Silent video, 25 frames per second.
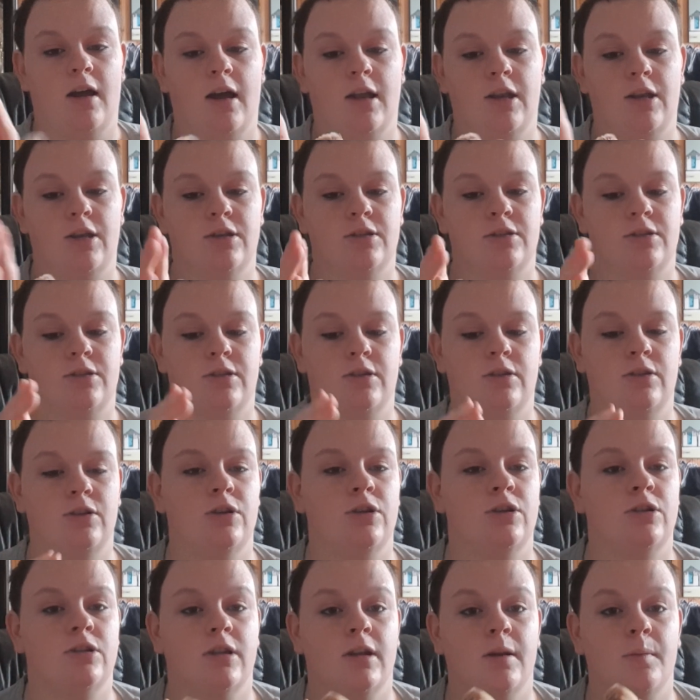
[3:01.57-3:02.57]
I
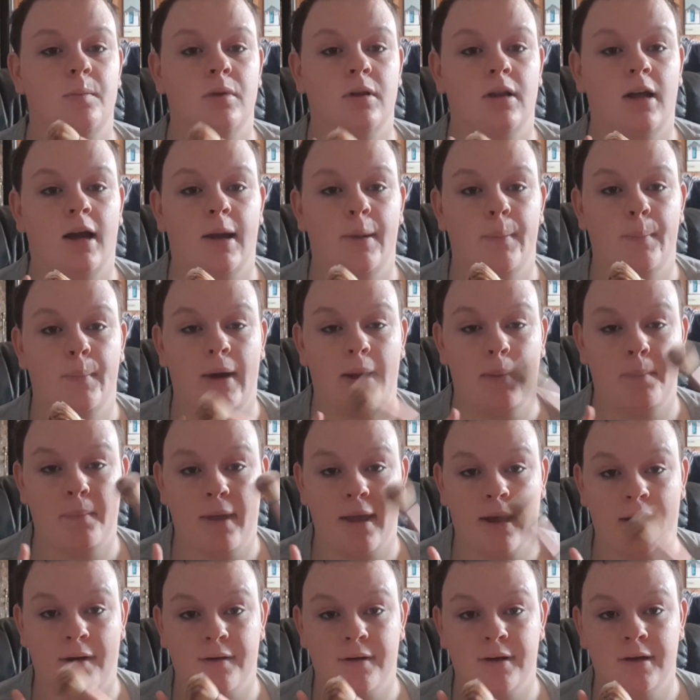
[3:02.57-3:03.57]
usually apply my
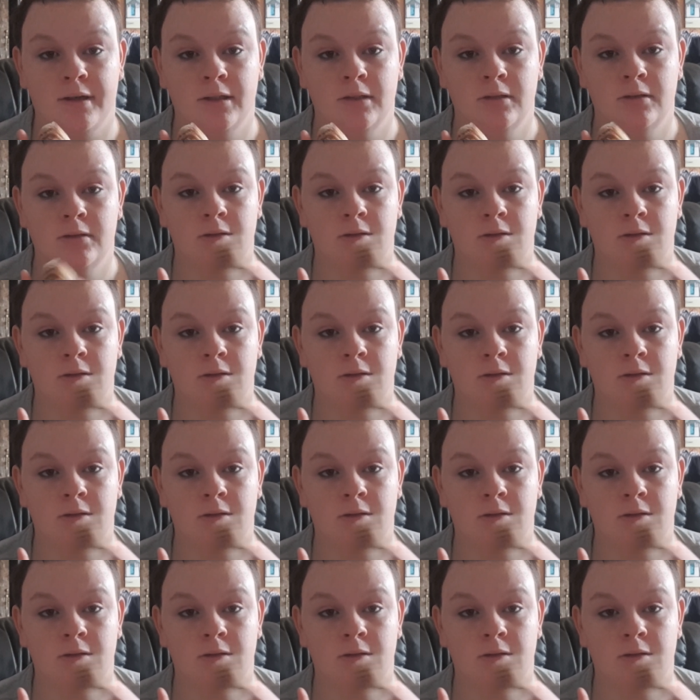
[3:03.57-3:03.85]
powder